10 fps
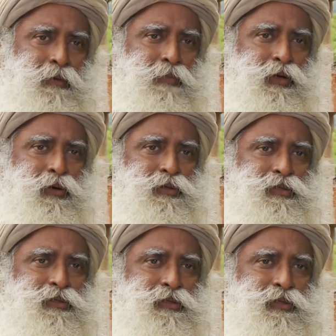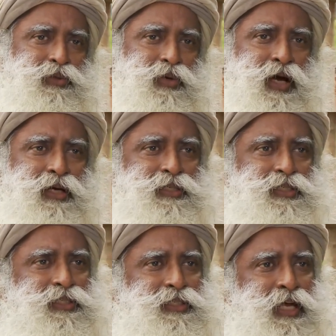because you can't
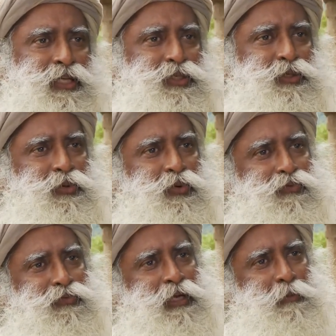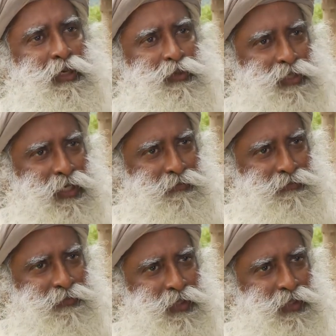just dance in your own field by yourself.